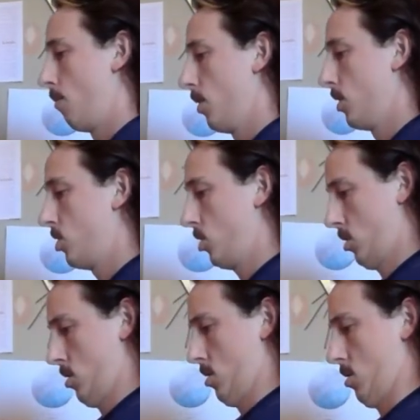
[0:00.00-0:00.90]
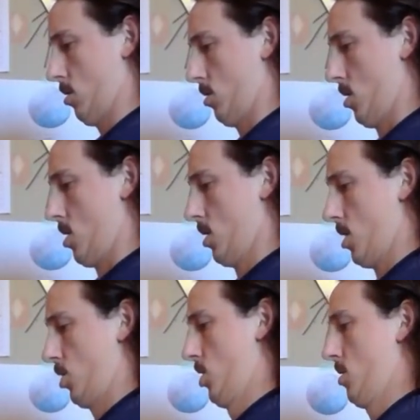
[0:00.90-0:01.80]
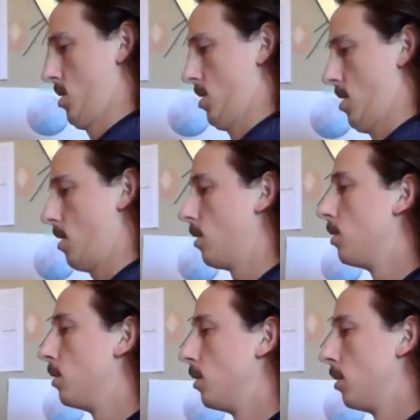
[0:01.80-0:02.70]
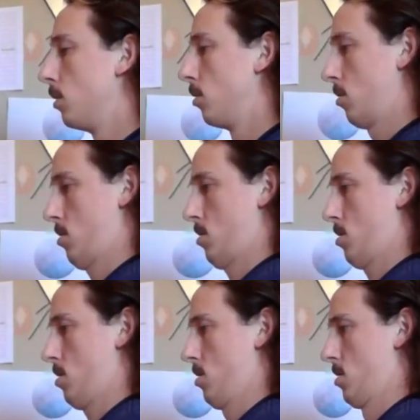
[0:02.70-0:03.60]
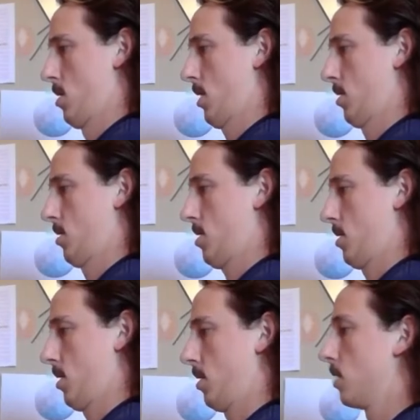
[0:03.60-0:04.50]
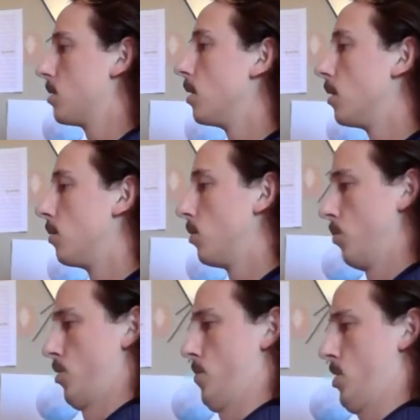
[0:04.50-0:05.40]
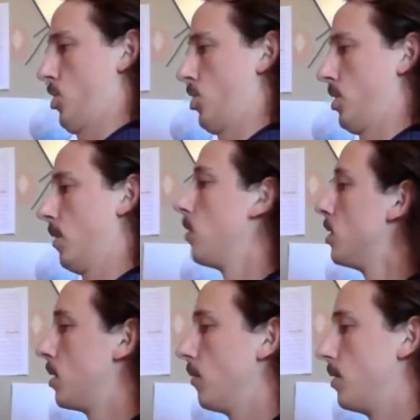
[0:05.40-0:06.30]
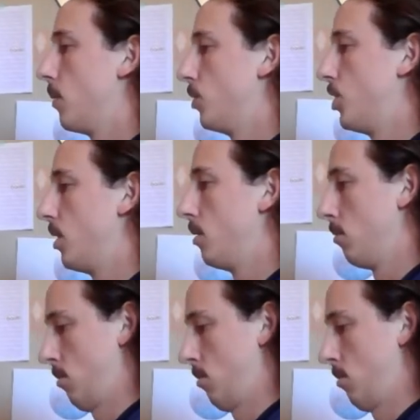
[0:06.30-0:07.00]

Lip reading: is just to tuck that chin like that. A little exercise like this. You're pretty much just giving yourself double chin.